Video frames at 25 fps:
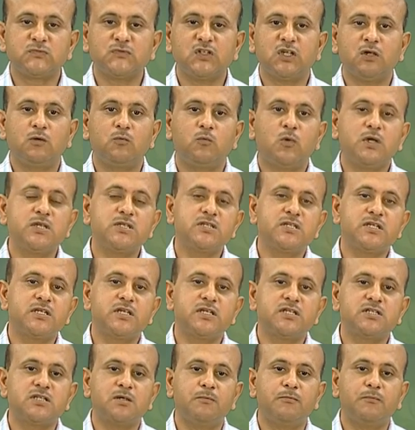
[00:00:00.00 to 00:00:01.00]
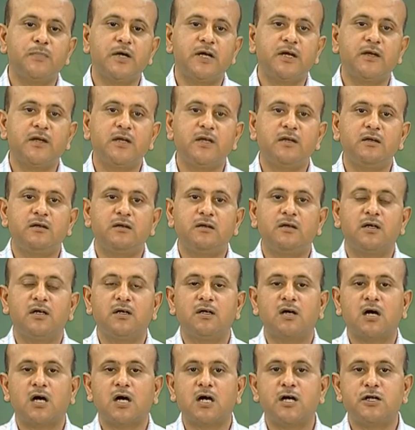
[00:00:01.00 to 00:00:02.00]
Once it is embedded and
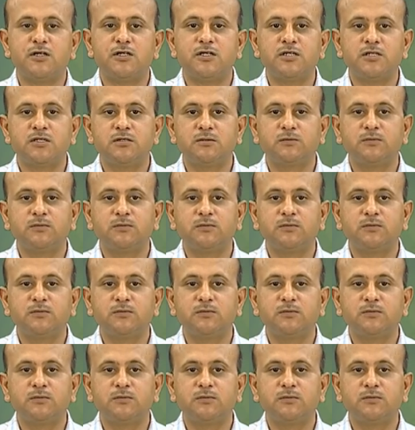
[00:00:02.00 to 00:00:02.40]
hardened